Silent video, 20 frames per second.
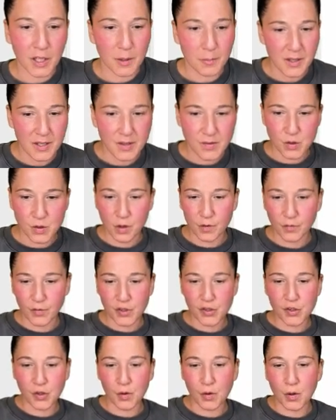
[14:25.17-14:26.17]
be easier if I
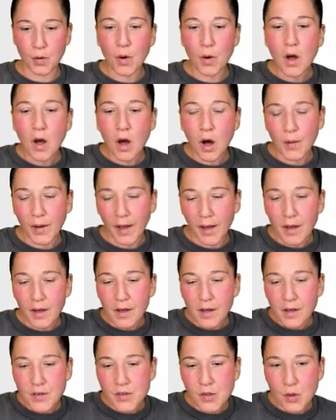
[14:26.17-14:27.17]
show you. Okay,
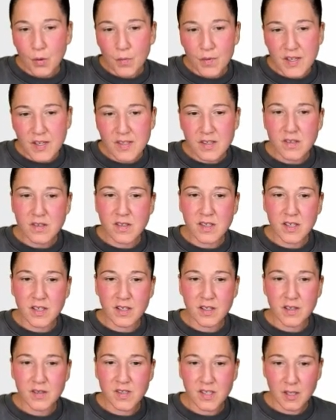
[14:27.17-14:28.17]
so this is
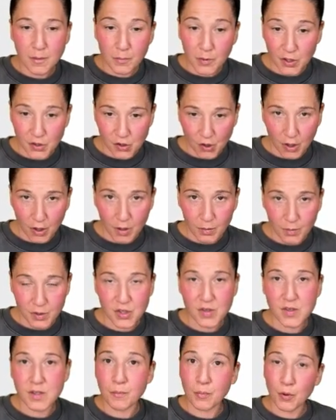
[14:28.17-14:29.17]
the Sibley chart, which
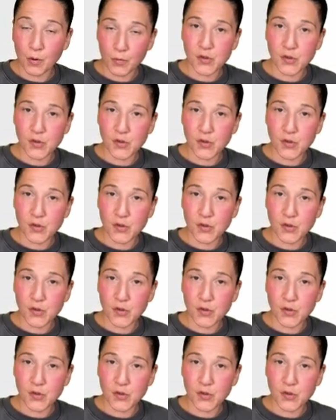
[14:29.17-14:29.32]
is the birth